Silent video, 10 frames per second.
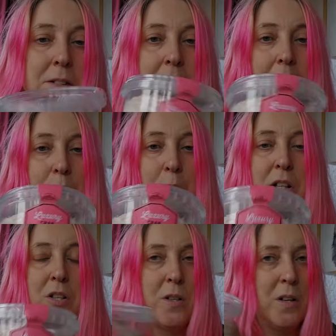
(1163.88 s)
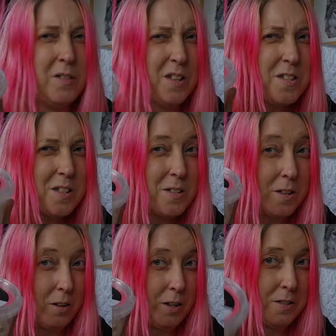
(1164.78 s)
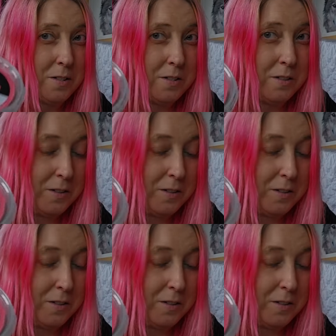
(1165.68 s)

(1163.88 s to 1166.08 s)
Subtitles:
sandwich. This is nice.